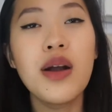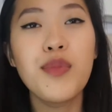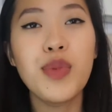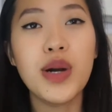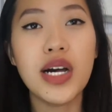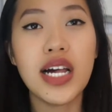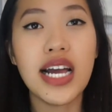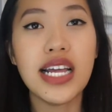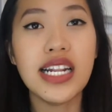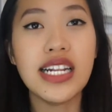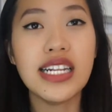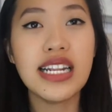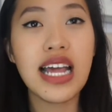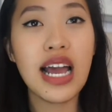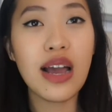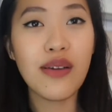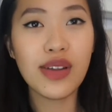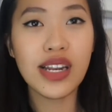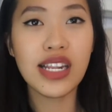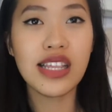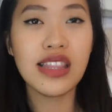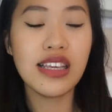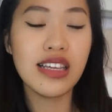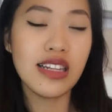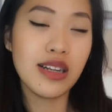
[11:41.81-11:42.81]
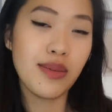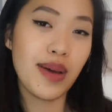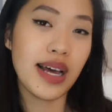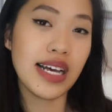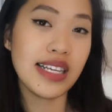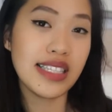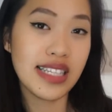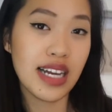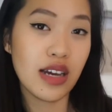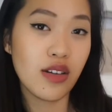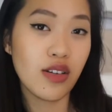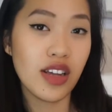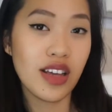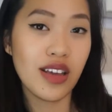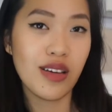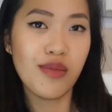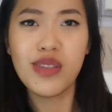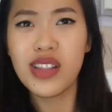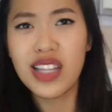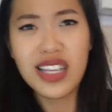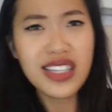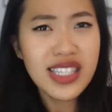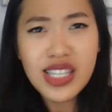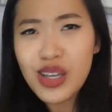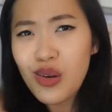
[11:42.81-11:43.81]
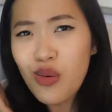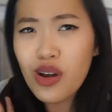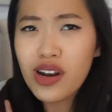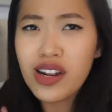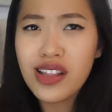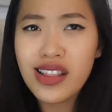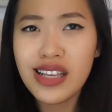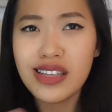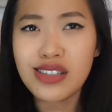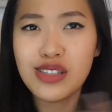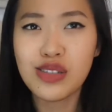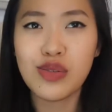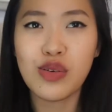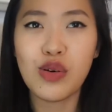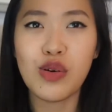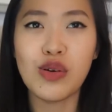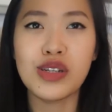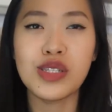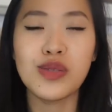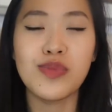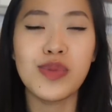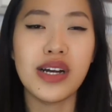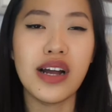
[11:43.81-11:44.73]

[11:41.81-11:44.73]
but I didn't have anything to pass down to him, unless he wanted these, of course,